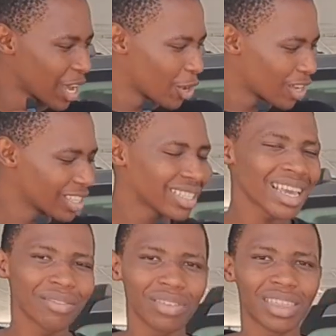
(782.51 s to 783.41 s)
you get just
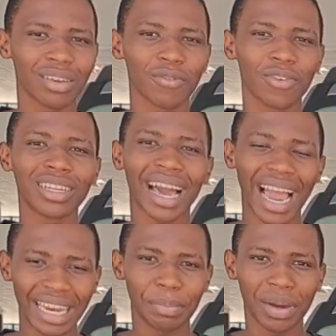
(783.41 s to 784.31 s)
everything for the
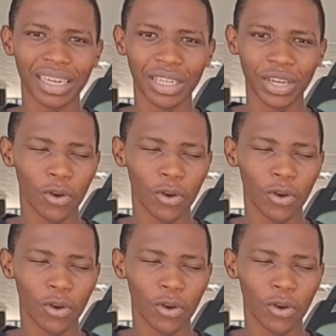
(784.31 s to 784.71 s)
right money.